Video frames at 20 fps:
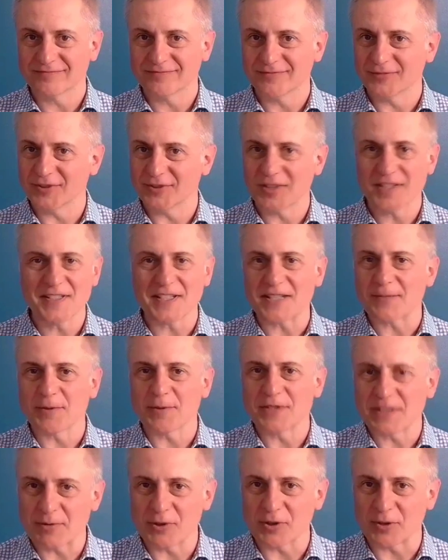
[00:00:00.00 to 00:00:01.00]
What is the
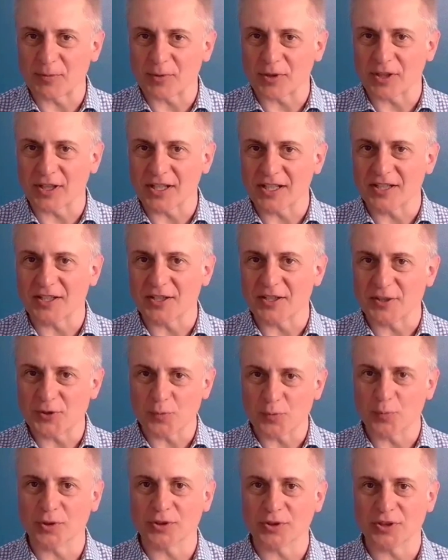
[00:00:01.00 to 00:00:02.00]
responsibility of the product leader in
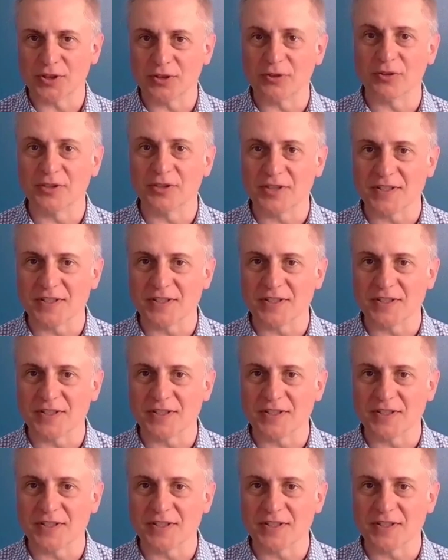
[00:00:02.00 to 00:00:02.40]
supporting all of